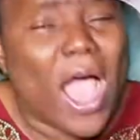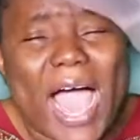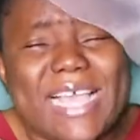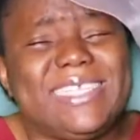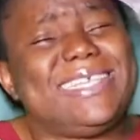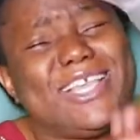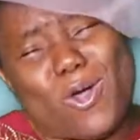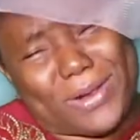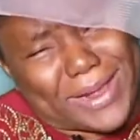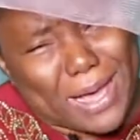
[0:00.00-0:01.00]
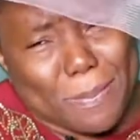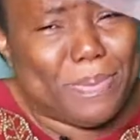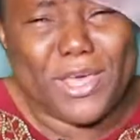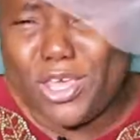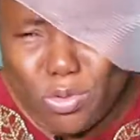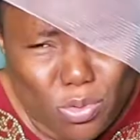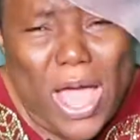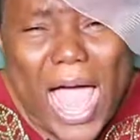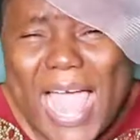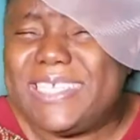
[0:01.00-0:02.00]
I see God helping you.
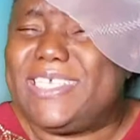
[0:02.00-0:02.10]
I